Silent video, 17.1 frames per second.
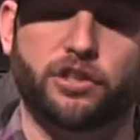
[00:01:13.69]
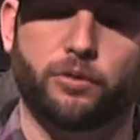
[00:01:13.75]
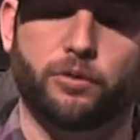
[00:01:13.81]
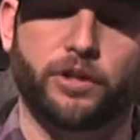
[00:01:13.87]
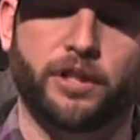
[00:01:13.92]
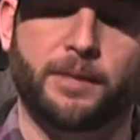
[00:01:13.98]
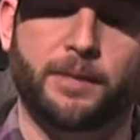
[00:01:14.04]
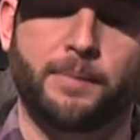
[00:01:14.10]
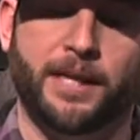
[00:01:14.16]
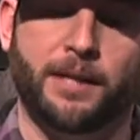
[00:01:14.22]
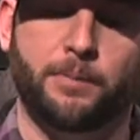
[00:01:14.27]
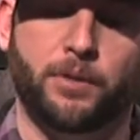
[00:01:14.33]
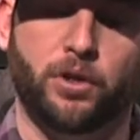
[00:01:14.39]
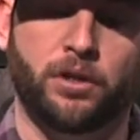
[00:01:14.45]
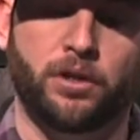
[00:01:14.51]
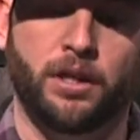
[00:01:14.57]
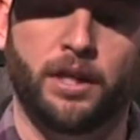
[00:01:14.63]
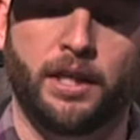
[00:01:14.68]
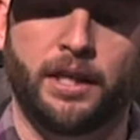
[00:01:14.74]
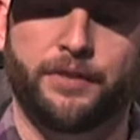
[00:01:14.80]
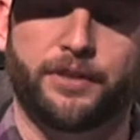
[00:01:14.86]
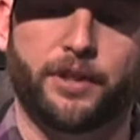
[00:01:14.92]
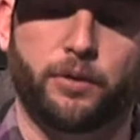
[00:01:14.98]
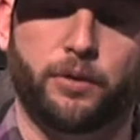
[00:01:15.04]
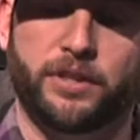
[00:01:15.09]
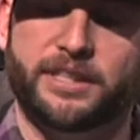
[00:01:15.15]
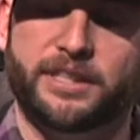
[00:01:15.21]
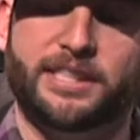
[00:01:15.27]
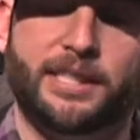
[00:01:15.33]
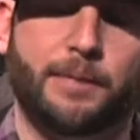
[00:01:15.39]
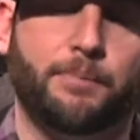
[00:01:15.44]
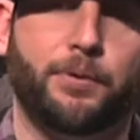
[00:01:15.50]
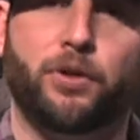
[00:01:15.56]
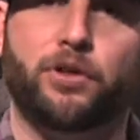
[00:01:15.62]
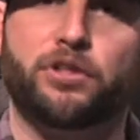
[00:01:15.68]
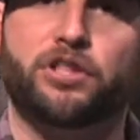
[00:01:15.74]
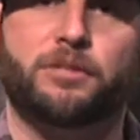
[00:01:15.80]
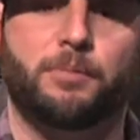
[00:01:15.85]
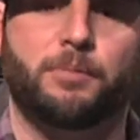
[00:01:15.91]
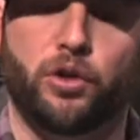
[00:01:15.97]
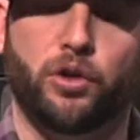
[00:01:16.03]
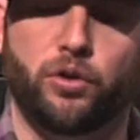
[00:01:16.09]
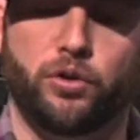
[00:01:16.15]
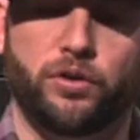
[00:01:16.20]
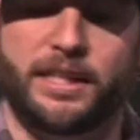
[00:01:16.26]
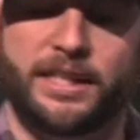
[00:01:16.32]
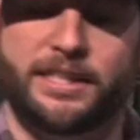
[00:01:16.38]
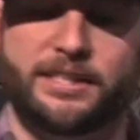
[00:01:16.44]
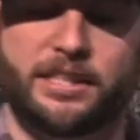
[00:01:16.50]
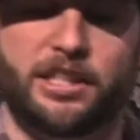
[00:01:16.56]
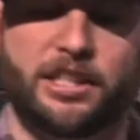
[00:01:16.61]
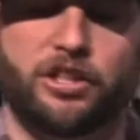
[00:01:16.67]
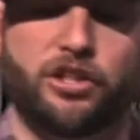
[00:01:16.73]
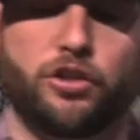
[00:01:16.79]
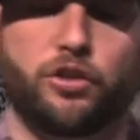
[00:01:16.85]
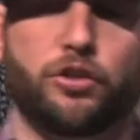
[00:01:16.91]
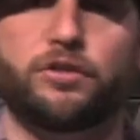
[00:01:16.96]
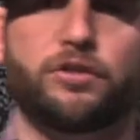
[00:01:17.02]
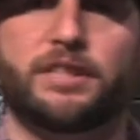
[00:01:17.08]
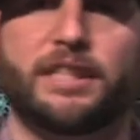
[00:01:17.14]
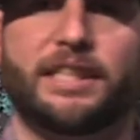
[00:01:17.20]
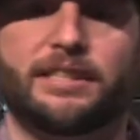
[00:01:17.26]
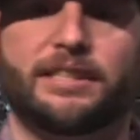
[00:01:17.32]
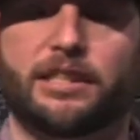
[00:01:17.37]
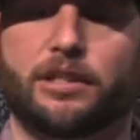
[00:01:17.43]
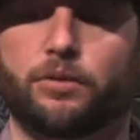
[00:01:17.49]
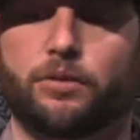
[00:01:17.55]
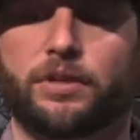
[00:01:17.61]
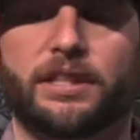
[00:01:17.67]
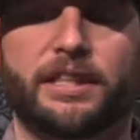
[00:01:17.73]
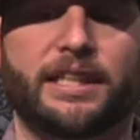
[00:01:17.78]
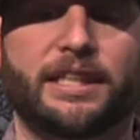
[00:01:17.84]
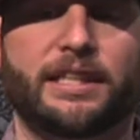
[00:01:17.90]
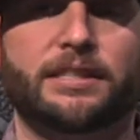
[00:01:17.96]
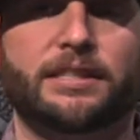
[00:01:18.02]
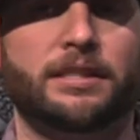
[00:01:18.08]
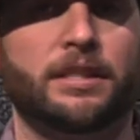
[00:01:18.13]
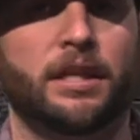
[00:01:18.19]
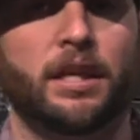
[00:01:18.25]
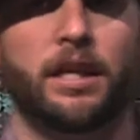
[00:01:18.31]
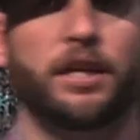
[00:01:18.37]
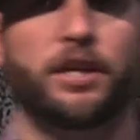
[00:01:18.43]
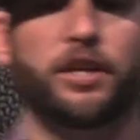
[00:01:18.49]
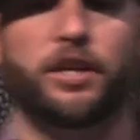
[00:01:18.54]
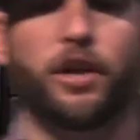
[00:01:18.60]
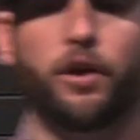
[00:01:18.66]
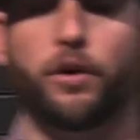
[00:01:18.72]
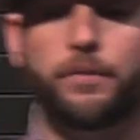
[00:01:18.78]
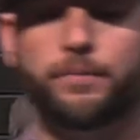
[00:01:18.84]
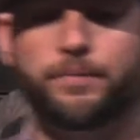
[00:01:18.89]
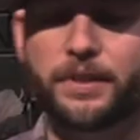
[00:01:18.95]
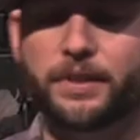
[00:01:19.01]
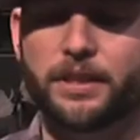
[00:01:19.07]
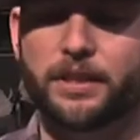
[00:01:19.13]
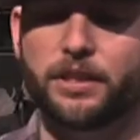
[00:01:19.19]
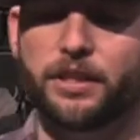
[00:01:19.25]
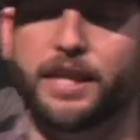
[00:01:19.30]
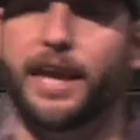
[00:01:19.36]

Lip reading: They're really minimal, they're really simple, smooth, easy to use, easy to release. You